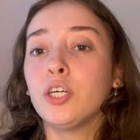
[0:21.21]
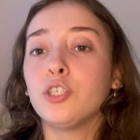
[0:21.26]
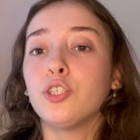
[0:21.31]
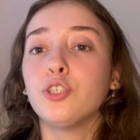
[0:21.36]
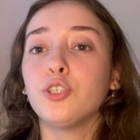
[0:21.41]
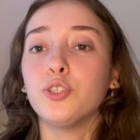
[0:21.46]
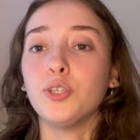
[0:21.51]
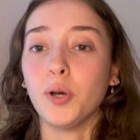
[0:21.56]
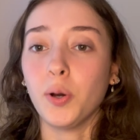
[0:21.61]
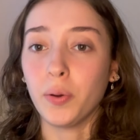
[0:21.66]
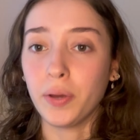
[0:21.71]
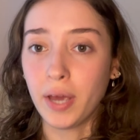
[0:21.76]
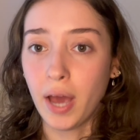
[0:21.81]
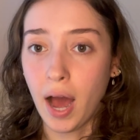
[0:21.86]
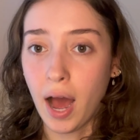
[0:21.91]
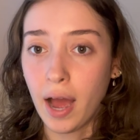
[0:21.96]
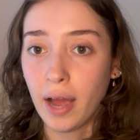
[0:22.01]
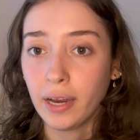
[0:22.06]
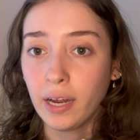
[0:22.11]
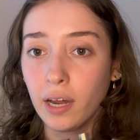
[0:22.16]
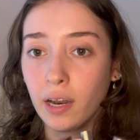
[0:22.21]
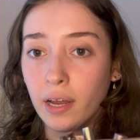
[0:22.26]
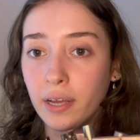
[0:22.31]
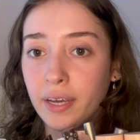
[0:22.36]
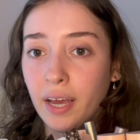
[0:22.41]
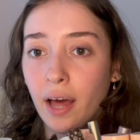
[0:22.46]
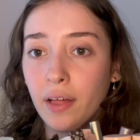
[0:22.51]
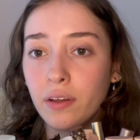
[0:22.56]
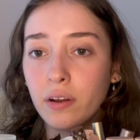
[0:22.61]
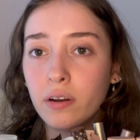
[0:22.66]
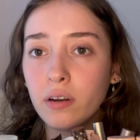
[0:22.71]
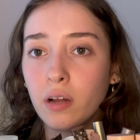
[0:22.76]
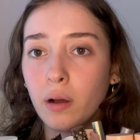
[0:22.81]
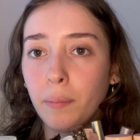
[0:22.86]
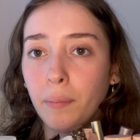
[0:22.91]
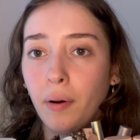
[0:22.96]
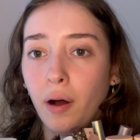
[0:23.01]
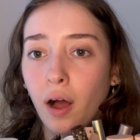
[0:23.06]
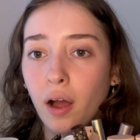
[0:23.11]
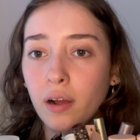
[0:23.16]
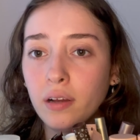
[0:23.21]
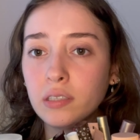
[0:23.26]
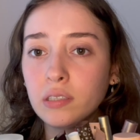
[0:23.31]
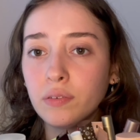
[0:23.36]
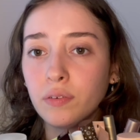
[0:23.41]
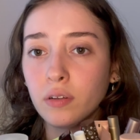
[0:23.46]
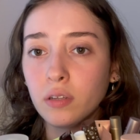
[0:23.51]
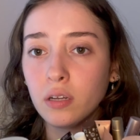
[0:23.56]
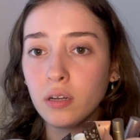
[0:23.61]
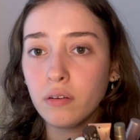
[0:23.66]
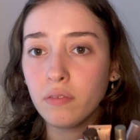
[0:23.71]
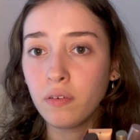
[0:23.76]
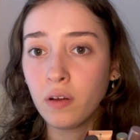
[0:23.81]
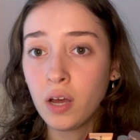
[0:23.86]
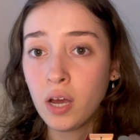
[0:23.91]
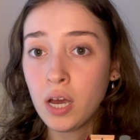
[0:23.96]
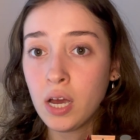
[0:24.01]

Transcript: So yeah, I got gathered a box full of